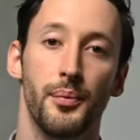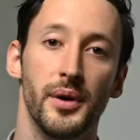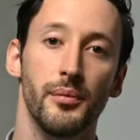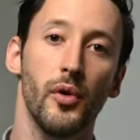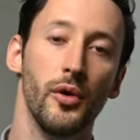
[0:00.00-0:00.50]

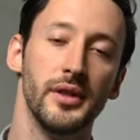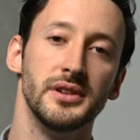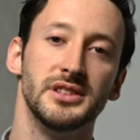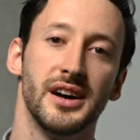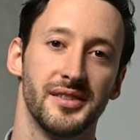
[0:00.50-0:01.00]
But more
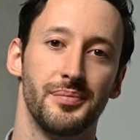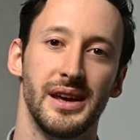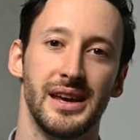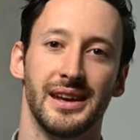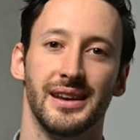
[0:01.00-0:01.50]
than just
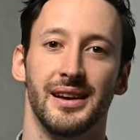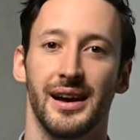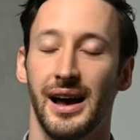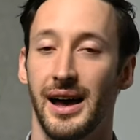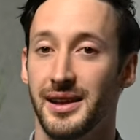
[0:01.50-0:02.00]
being
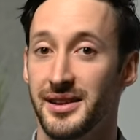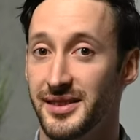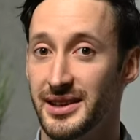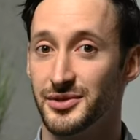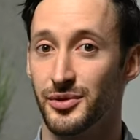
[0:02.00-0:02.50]
an
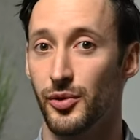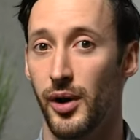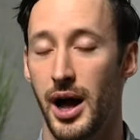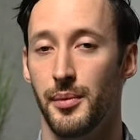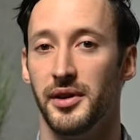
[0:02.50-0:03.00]
essential
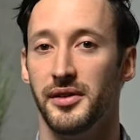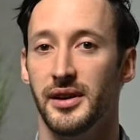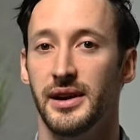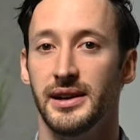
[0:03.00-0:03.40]
requirement,